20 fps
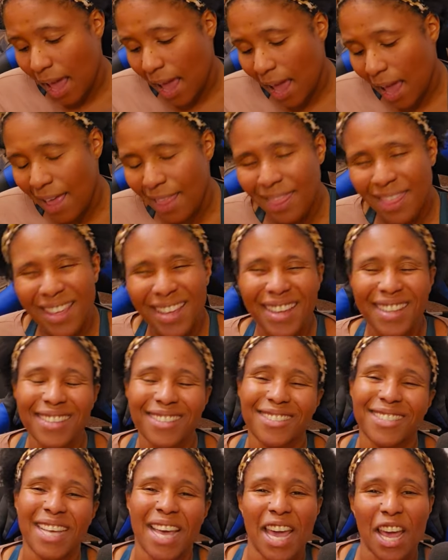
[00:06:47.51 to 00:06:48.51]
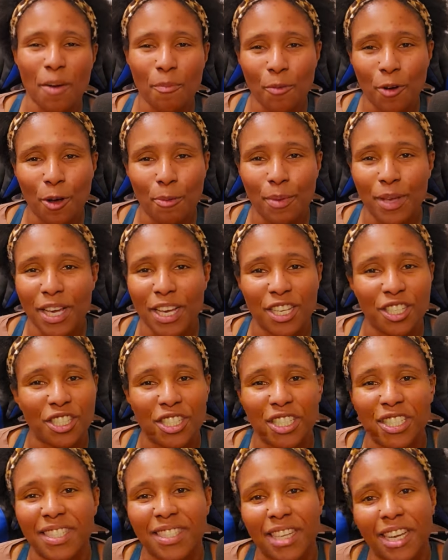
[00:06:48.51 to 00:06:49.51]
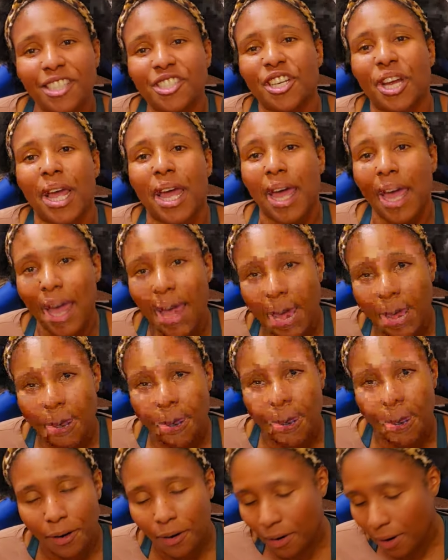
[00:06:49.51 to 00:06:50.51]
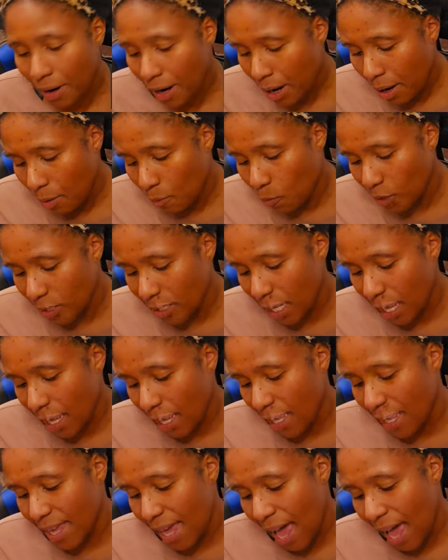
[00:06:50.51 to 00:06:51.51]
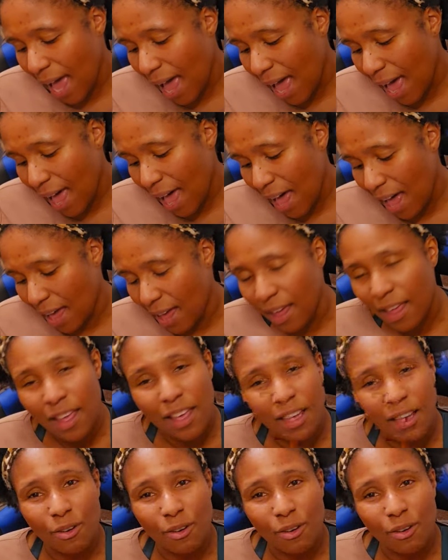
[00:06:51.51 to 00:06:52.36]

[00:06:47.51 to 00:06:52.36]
And then Tamra, because she's such a hater, was like, yeah,